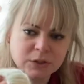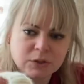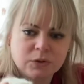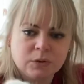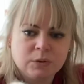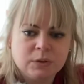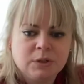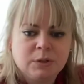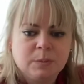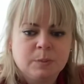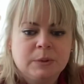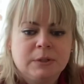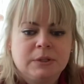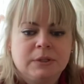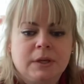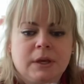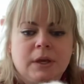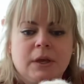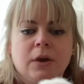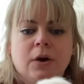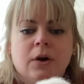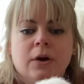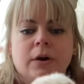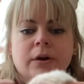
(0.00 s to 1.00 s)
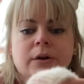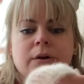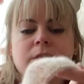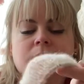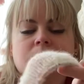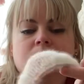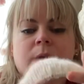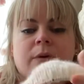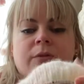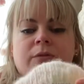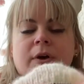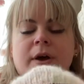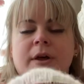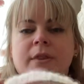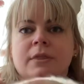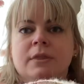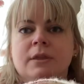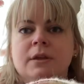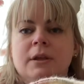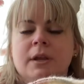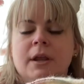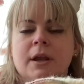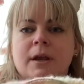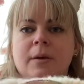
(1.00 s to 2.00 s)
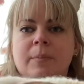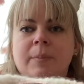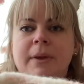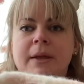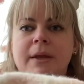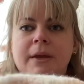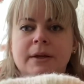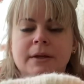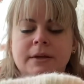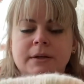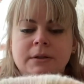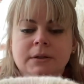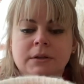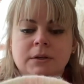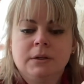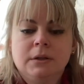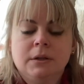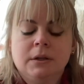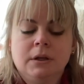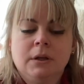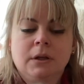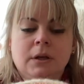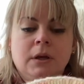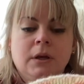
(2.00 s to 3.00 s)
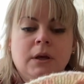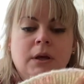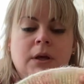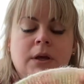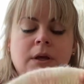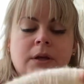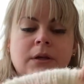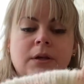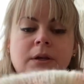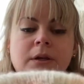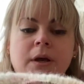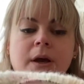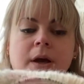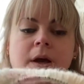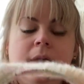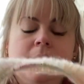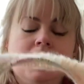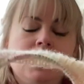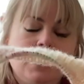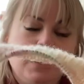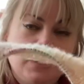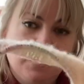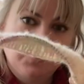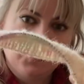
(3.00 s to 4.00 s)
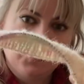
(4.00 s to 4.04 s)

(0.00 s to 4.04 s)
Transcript: Christmassy yarn. So I've got the neckband done and I'm